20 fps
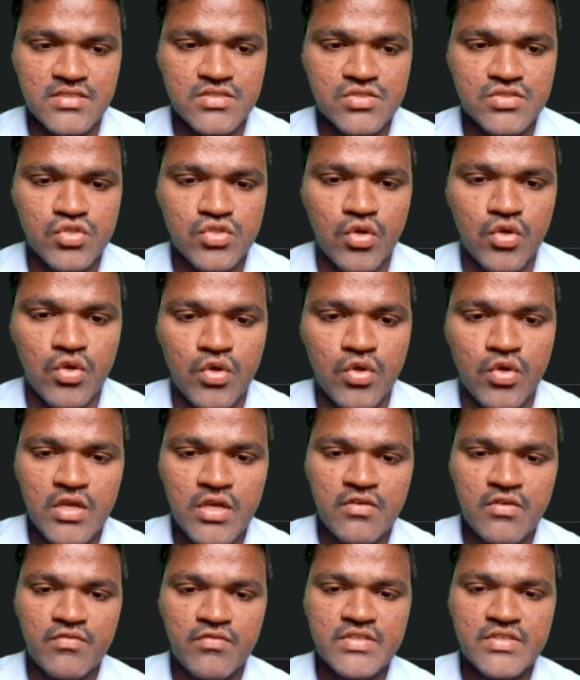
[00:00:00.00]
So
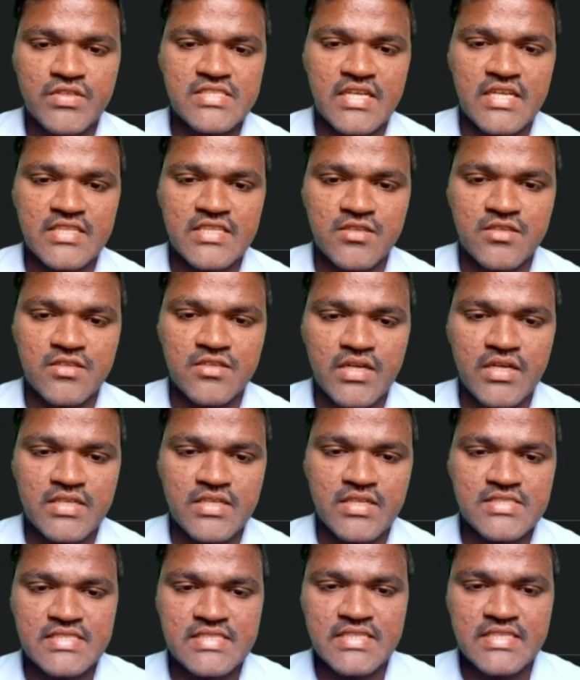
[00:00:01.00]
which is nothing but
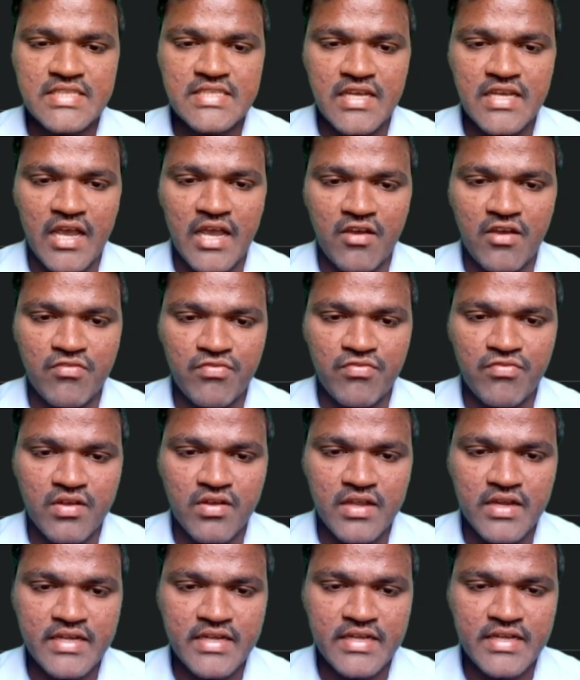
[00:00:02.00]
string of
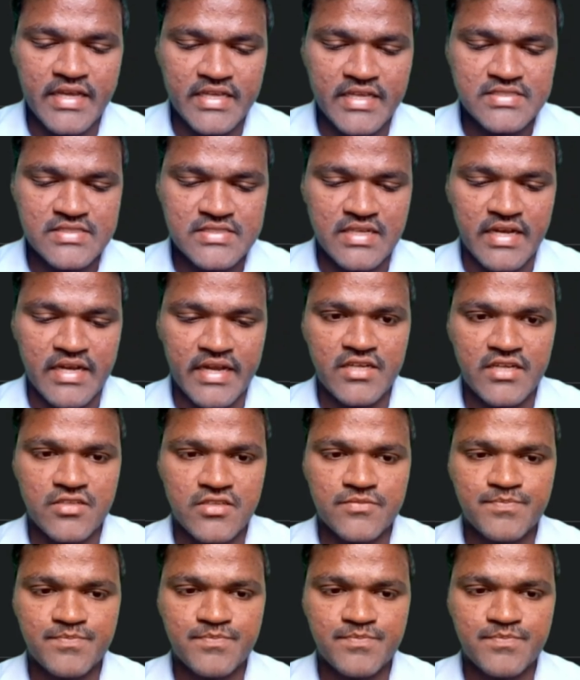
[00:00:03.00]
index, right?